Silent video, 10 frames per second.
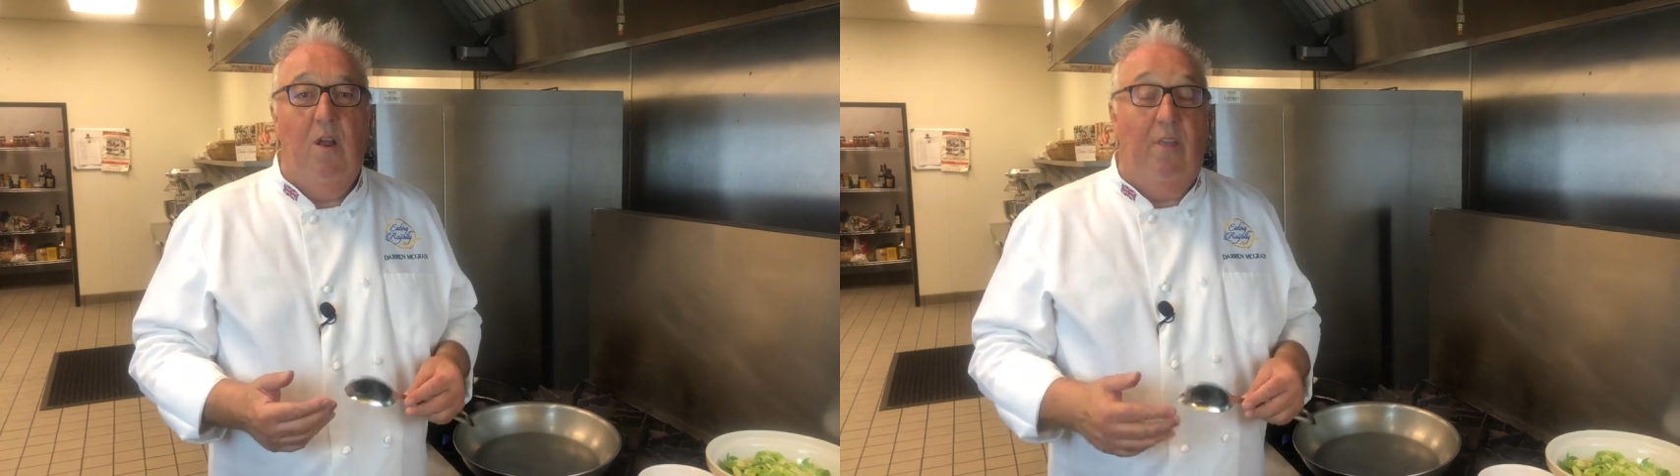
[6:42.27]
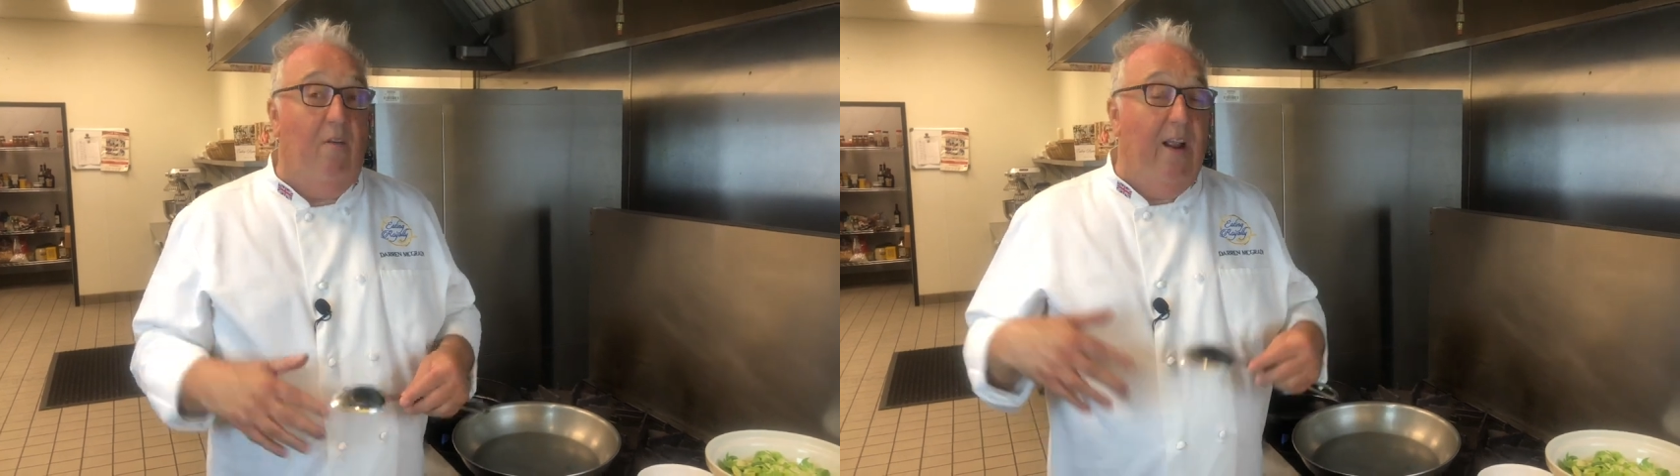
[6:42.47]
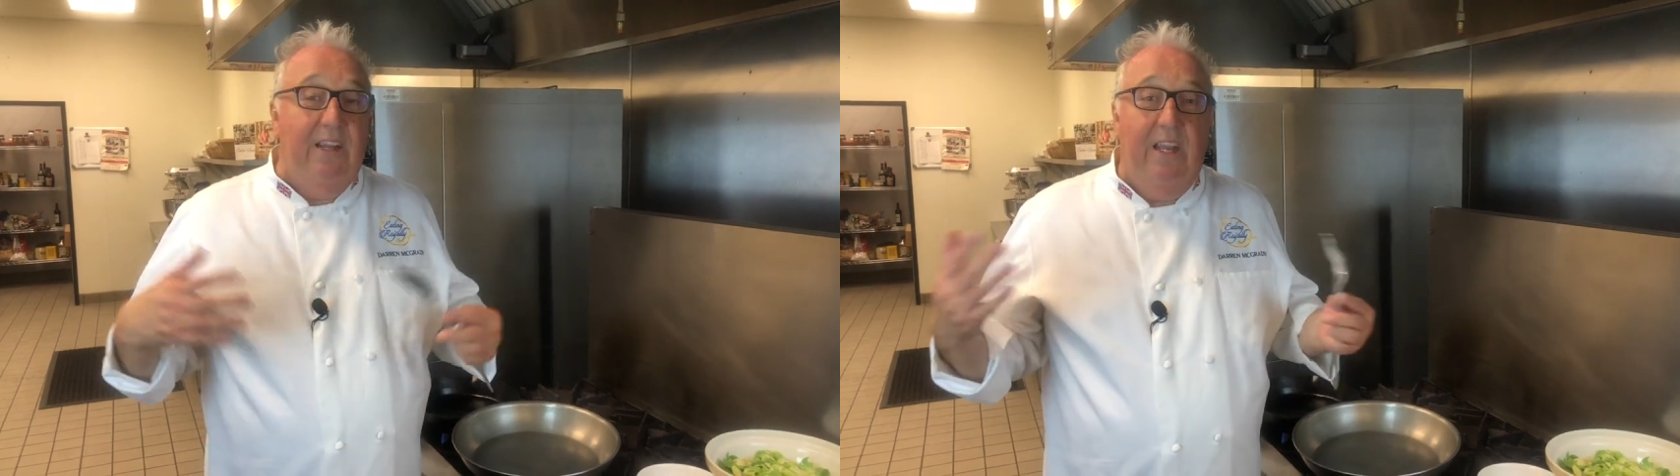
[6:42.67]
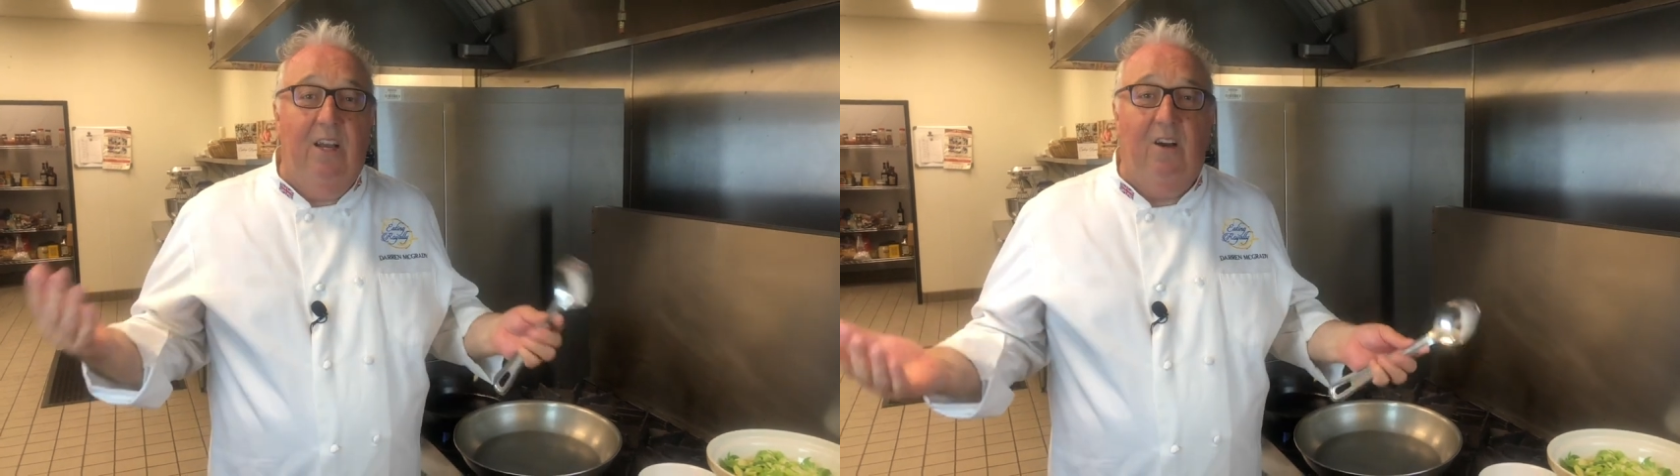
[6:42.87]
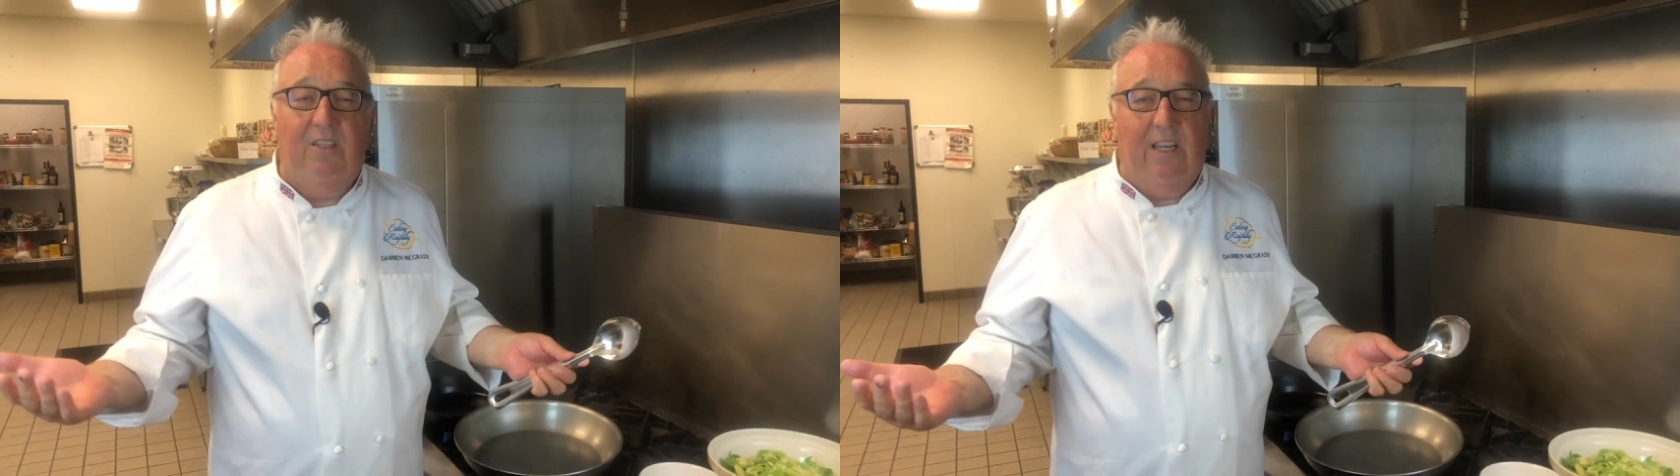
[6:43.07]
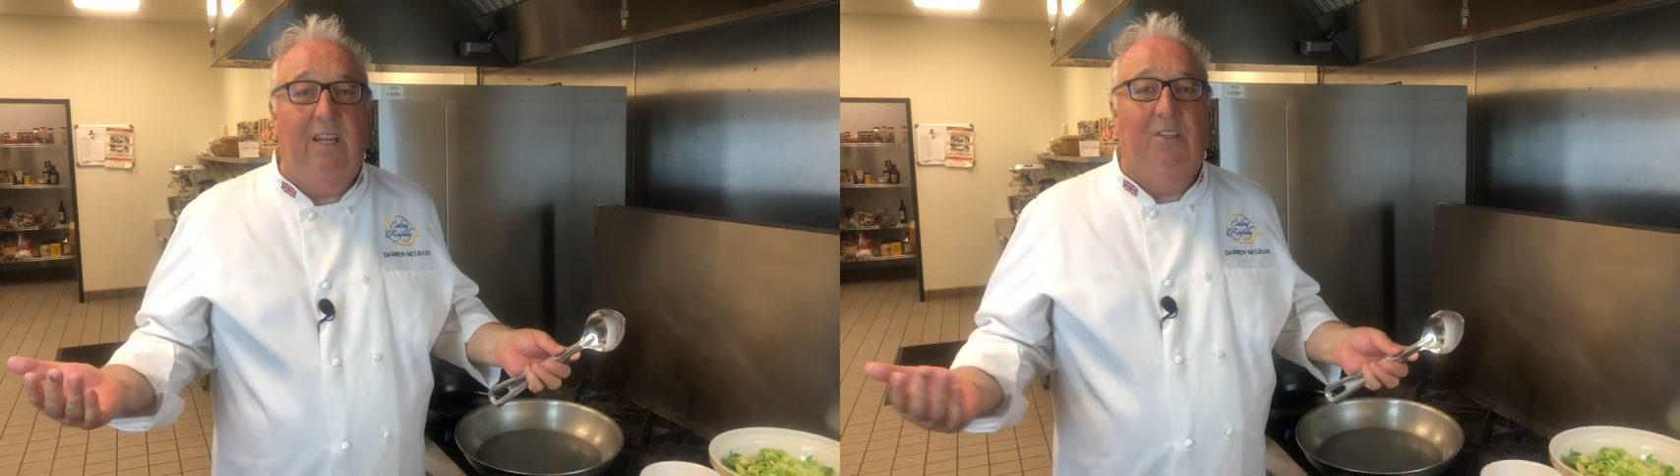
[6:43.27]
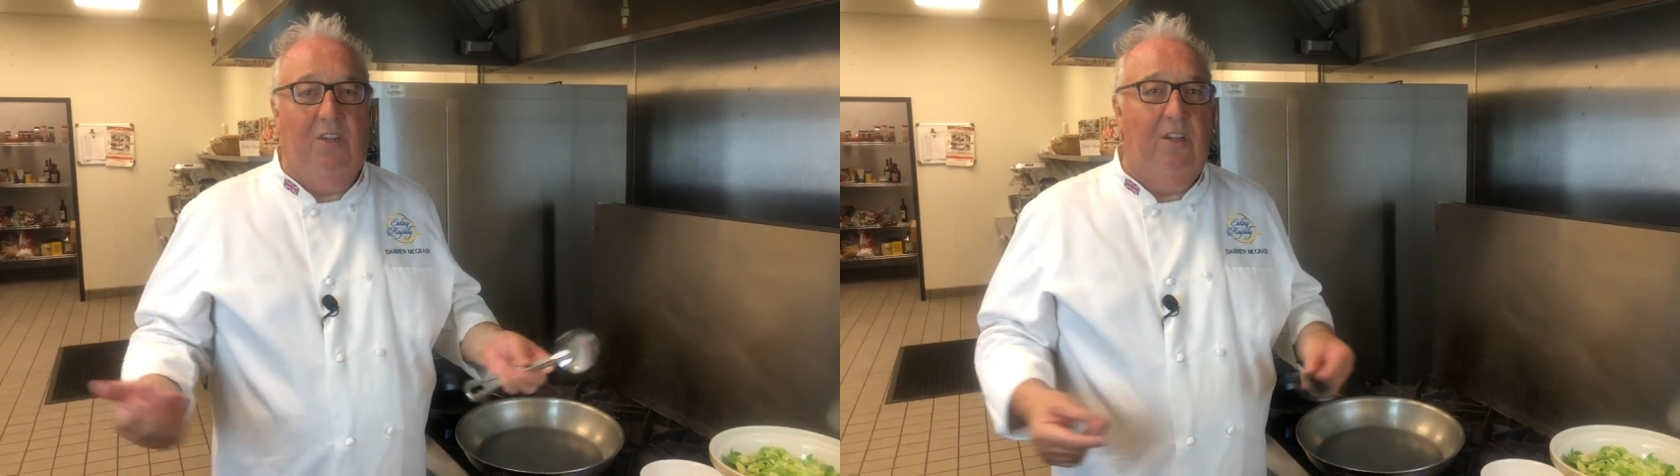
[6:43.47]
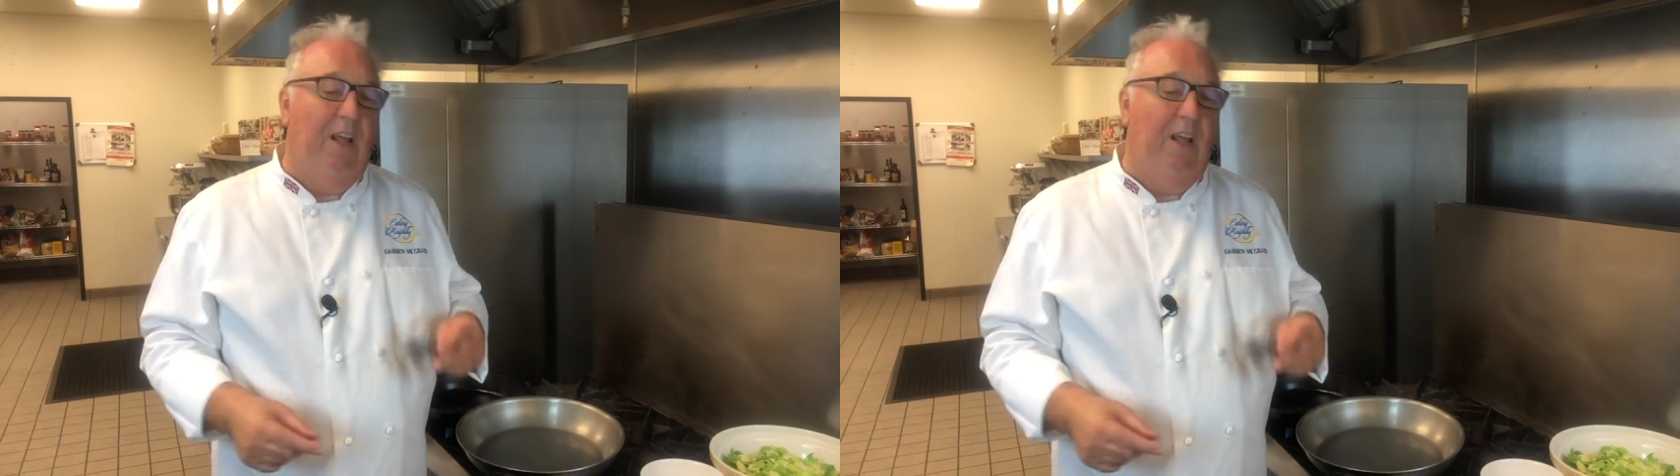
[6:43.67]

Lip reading: They're anti-carcinogen.